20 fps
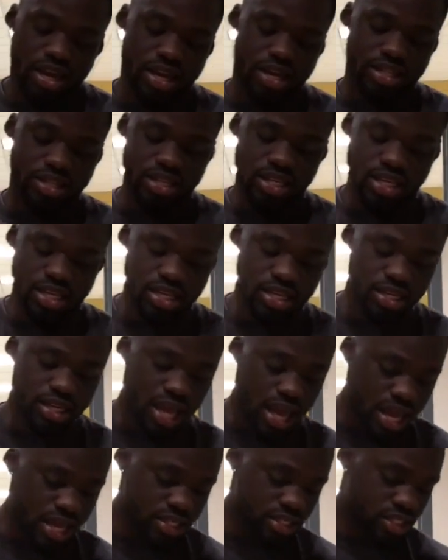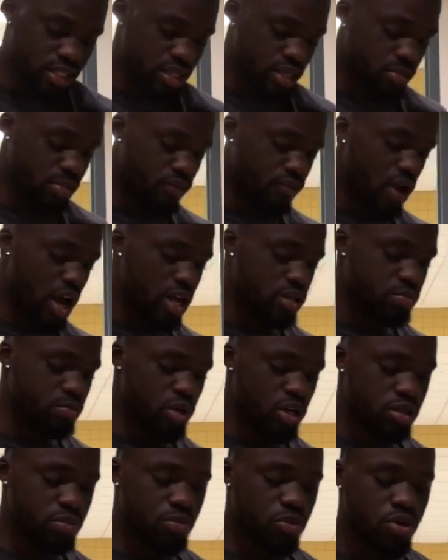And then lastly, it provides much